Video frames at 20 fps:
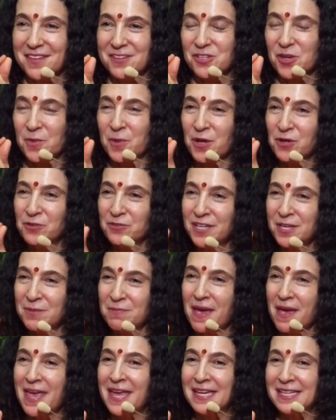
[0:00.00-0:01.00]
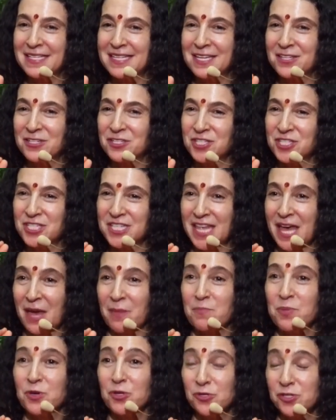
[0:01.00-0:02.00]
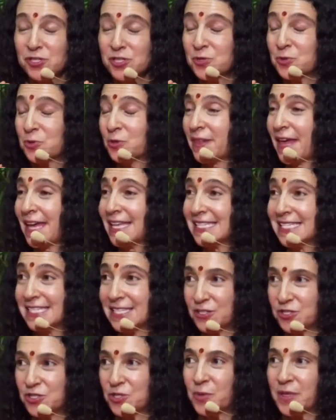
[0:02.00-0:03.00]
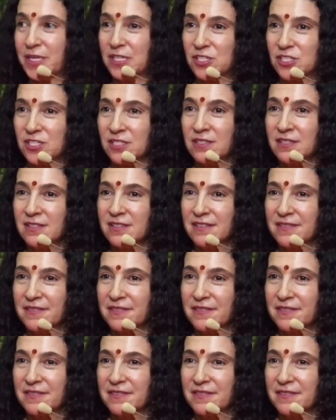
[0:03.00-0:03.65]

So I'm already paying attention to that person or that situation.